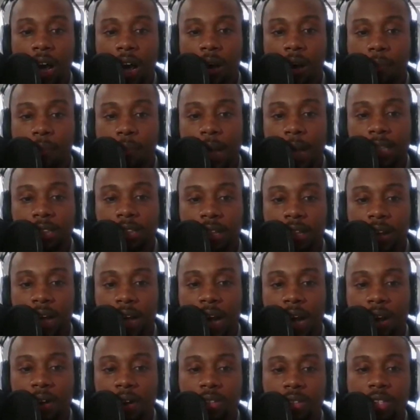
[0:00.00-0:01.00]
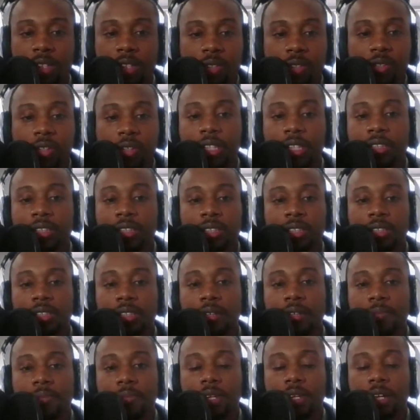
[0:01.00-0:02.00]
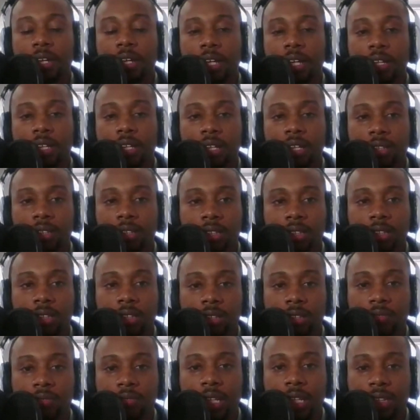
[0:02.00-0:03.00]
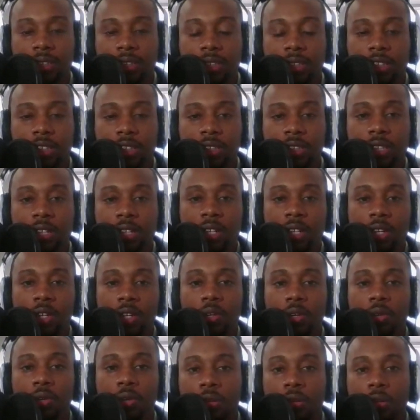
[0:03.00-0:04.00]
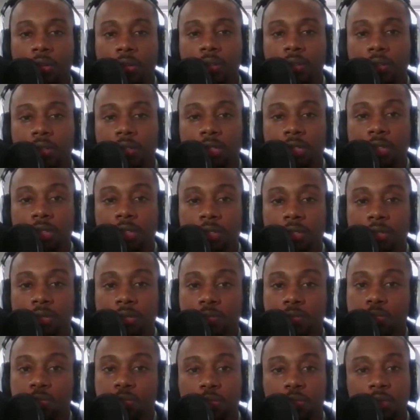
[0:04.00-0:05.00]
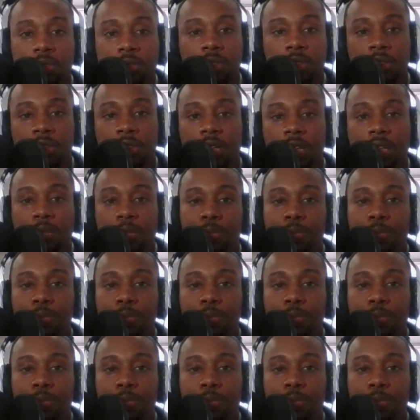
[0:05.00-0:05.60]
a massive housing crisis and these evictions, just sending